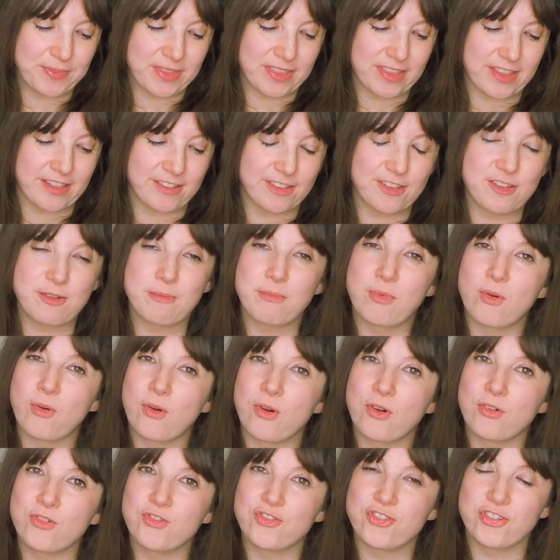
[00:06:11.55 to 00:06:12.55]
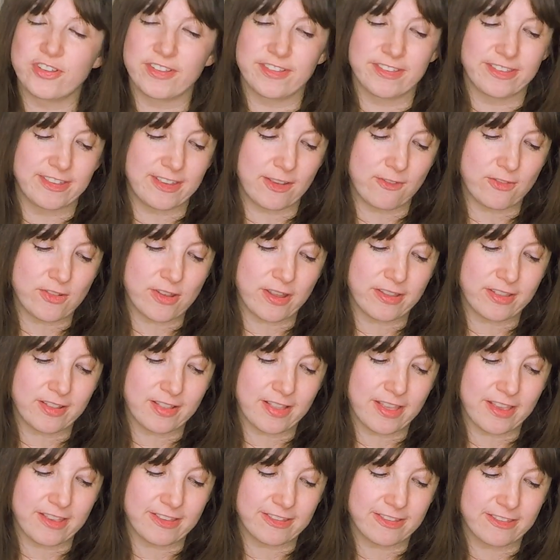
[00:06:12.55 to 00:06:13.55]
That's number 107 on the
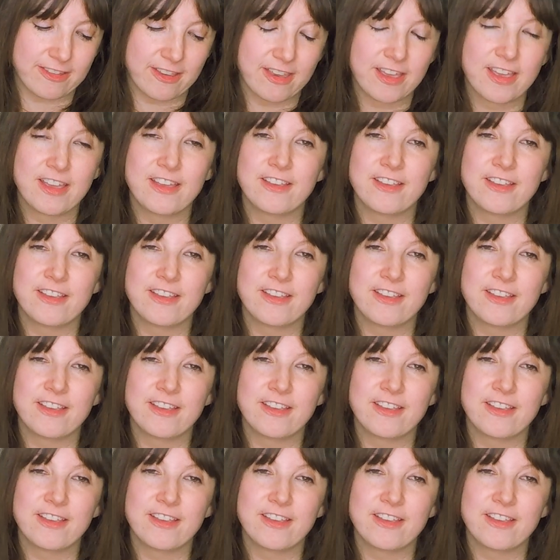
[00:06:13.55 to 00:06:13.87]
list.